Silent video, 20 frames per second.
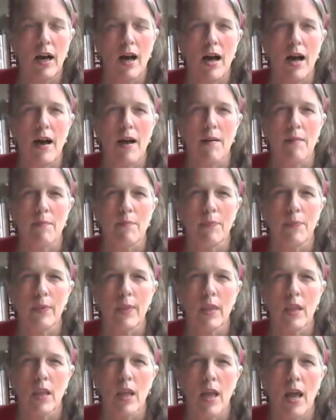Um,
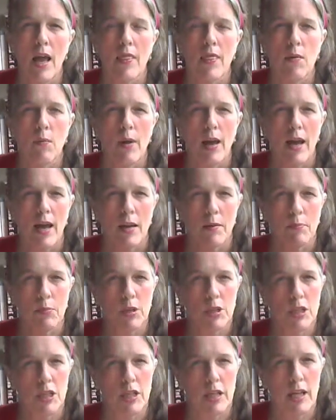and the way I
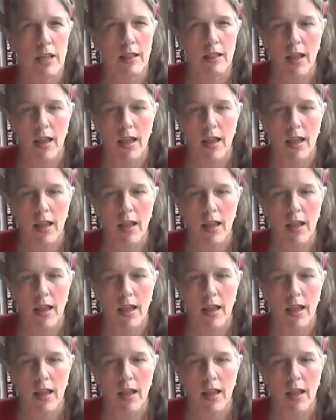appreciate